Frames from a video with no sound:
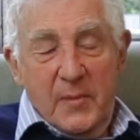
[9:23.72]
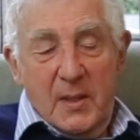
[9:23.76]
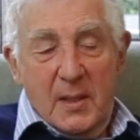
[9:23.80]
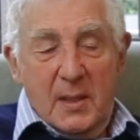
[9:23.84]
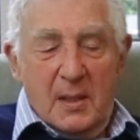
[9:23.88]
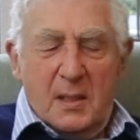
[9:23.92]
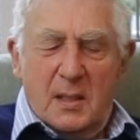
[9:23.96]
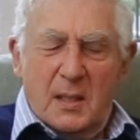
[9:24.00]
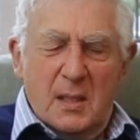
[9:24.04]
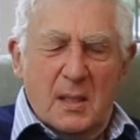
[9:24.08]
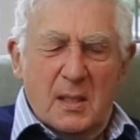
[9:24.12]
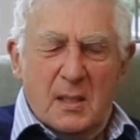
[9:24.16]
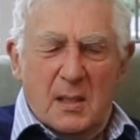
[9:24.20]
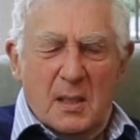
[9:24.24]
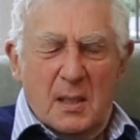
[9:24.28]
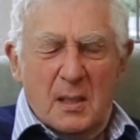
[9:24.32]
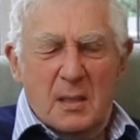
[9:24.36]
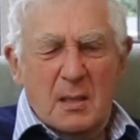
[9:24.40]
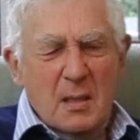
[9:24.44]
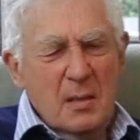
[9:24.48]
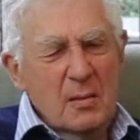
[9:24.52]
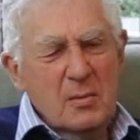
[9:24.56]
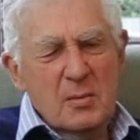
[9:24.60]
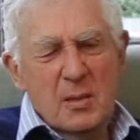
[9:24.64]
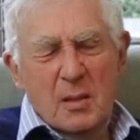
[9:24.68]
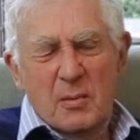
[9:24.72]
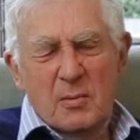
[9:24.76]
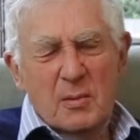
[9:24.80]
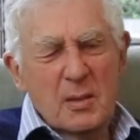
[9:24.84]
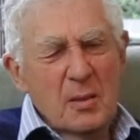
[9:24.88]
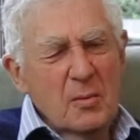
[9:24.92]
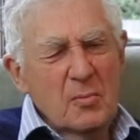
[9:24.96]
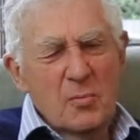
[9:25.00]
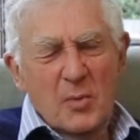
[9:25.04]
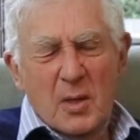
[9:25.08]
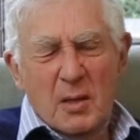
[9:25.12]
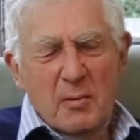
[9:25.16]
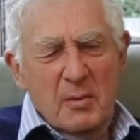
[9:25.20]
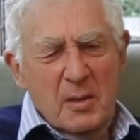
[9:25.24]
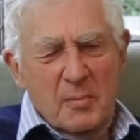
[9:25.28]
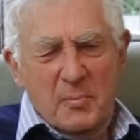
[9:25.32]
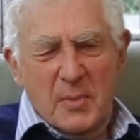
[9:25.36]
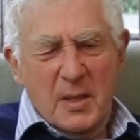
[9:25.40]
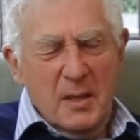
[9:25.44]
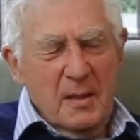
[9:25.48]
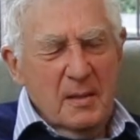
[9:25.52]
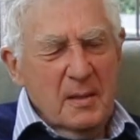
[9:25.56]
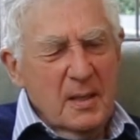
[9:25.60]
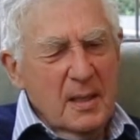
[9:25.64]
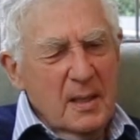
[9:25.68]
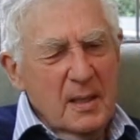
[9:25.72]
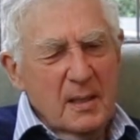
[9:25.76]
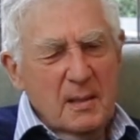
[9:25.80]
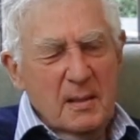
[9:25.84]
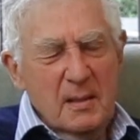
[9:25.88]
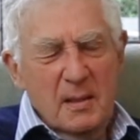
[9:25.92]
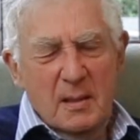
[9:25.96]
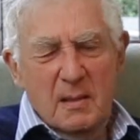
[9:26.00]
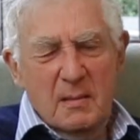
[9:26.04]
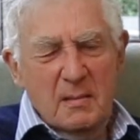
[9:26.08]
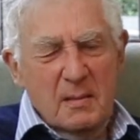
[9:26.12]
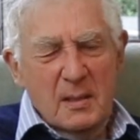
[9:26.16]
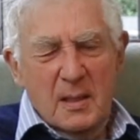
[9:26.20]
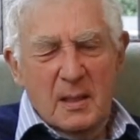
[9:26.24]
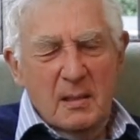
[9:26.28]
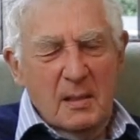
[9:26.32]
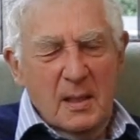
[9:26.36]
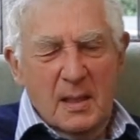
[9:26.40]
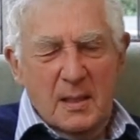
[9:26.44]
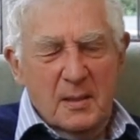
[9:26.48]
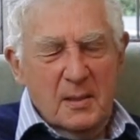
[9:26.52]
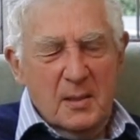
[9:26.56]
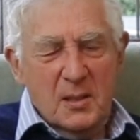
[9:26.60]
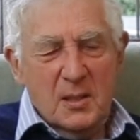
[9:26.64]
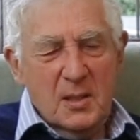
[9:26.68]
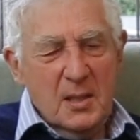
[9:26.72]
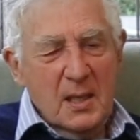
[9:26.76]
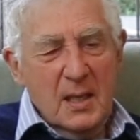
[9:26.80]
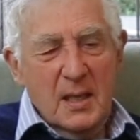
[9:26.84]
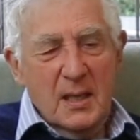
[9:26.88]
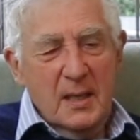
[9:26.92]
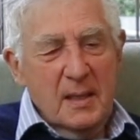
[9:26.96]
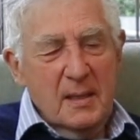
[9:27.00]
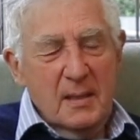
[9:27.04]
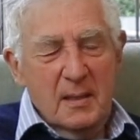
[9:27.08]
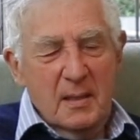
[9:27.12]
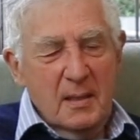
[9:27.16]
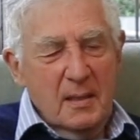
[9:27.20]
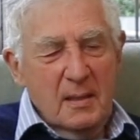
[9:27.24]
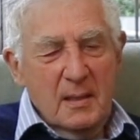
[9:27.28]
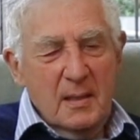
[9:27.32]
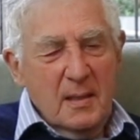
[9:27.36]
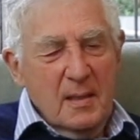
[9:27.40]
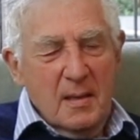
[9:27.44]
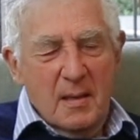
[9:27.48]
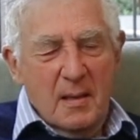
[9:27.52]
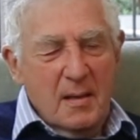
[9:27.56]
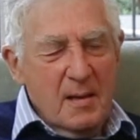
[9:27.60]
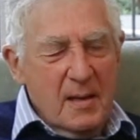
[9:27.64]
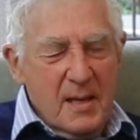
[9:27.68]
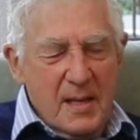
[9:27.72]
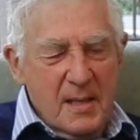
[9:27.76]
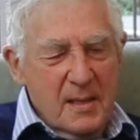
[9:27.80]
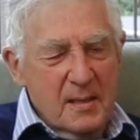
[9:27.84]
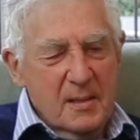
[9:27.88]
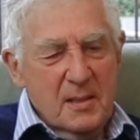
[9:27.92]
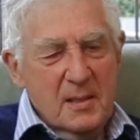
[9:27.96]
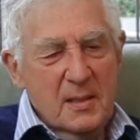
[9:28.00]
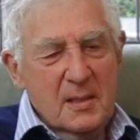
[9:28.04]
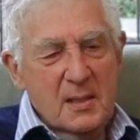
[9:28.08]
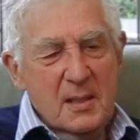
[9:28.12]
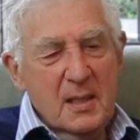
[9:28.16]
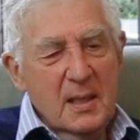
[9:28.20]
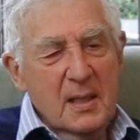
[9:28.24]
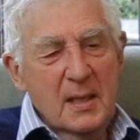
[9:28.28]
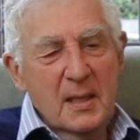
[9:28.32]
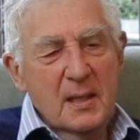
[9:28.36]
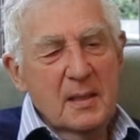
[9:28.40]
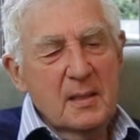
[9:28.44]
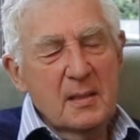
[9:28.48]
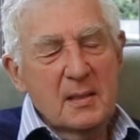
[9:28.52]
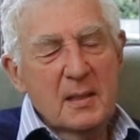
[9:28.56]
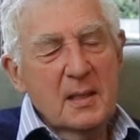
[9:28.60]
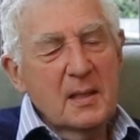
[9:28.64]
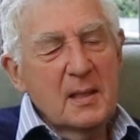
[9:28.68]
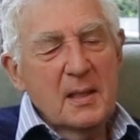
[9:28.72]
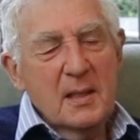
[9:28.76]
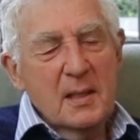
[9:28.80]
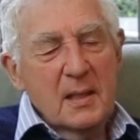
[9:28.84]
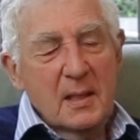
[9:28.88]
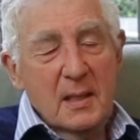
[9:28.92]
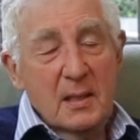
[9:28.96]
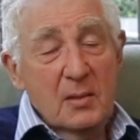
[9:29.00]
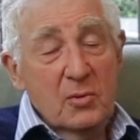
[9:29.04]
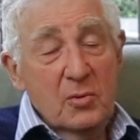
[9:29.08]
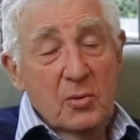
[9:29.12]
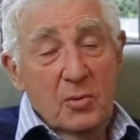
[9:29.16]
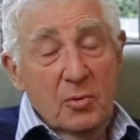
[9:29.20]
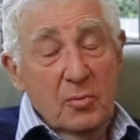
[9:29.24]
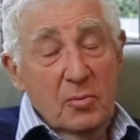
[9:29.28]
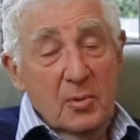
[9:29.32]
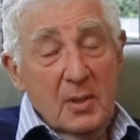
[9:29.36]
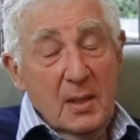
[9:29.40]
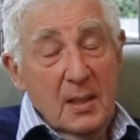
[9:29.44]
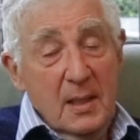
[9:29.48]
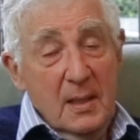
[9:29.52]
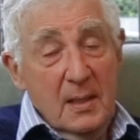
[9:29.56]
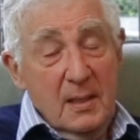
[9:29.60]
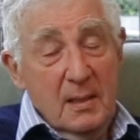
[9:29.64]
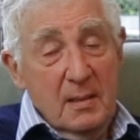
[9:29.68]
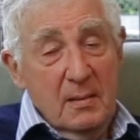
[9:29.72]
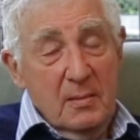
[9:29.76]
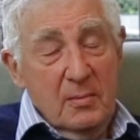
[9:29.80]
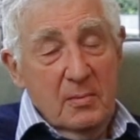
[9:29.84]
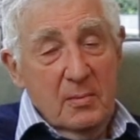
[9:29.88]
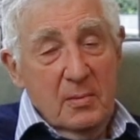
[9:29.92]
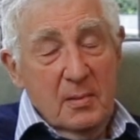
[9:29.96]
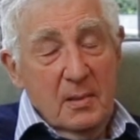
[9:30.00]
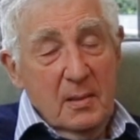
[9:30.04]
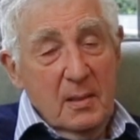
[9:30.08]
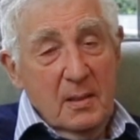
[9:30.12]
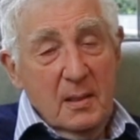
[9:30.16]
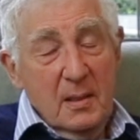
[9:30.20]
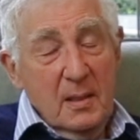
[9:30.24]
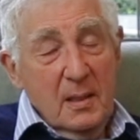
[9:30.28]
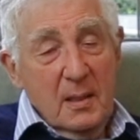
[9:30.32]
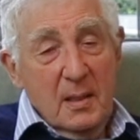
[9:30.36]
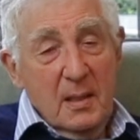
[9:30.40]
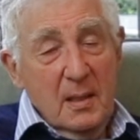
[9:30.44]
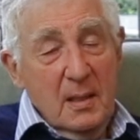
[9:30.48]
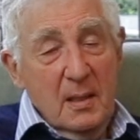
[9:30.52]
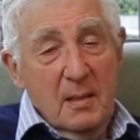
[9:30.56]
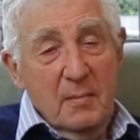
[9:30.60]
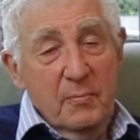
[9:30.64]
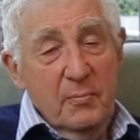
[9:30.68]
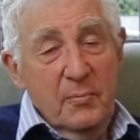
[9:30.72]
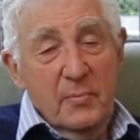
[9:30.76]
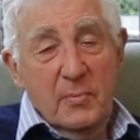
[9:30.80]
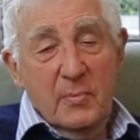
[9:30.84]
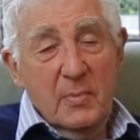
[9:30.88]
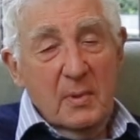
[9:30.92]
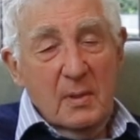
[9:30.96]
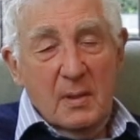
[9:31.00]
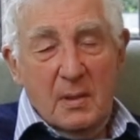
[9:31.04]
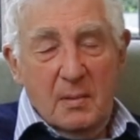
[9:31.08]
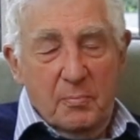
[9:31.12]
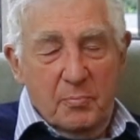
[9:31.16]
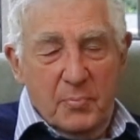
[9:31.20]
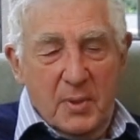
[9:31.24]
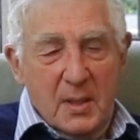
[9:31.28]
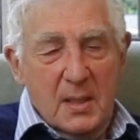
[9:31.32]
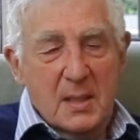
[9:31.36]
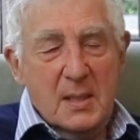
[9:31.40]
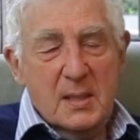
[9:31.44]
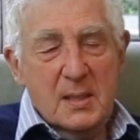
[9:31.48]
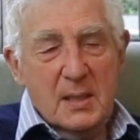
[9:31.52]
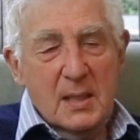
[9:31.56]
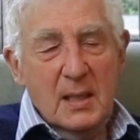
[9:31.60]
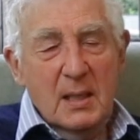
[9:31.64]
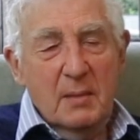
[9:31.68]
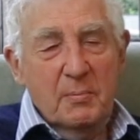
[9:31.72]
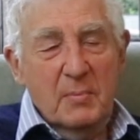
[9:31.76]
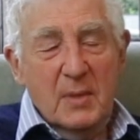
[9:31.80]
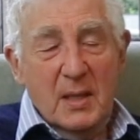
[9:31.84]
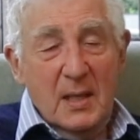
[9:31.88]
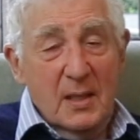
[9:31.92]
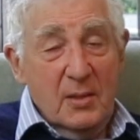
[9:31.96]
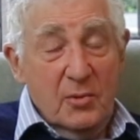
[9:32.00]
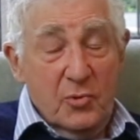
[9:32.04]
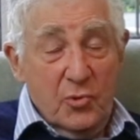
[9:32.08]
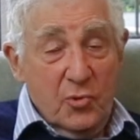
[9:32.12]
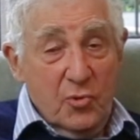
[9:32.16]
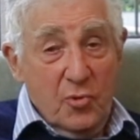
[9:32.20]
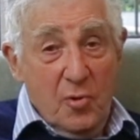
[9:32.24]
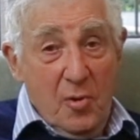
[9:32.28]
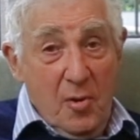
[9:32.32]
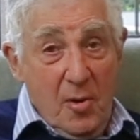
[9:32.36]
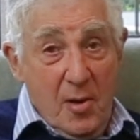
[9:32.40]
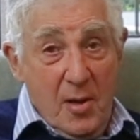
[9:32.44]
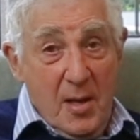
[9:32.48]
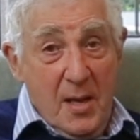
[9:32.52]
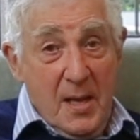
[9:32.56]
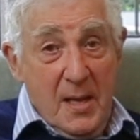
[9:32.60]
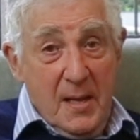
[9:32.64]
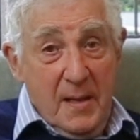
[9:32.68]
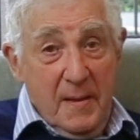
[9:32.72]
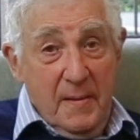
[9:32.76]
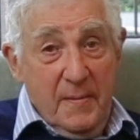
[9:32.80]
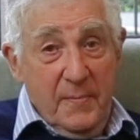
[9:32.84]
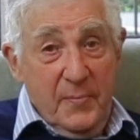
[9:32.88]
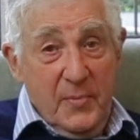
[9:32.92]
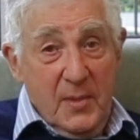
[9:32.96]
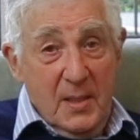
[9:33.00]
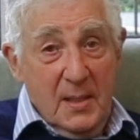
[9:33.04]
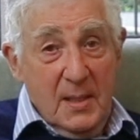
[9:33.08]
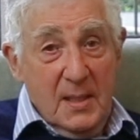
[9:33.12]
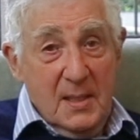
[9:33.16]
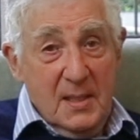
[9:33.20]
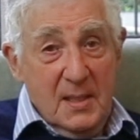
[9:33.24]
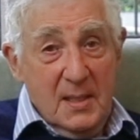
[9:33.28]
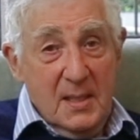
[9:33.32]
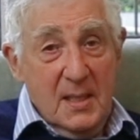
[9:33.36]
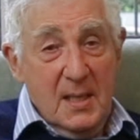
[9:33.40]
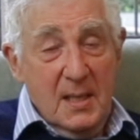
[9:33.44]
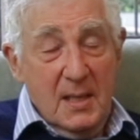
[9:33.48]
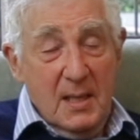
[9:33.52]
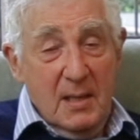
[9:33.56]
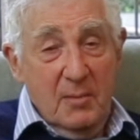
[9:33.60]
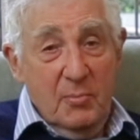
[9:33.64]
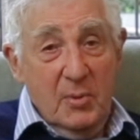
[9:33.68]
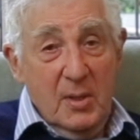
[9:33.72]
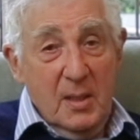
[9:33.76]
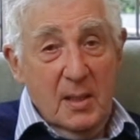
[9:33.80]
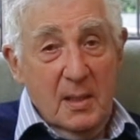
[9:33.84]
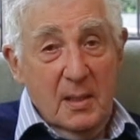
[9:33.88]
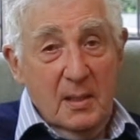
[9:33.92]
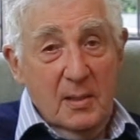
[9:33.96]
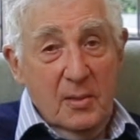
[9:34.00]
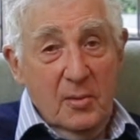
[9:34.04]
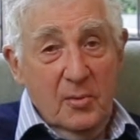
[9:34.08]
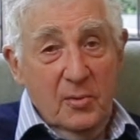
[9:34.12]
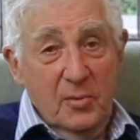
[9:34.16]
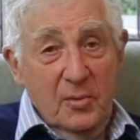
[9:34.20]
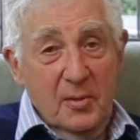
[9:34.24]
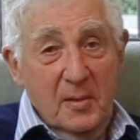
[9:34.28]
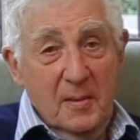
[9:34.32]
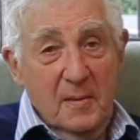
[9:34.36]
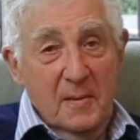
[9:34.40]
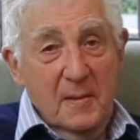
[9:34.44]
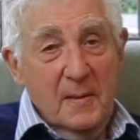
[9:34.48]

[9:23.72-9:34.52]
And he said, no, no, don't worry about that. They're, they'll understand, I understand, and you can, um, please come and try. Let's see how we get on.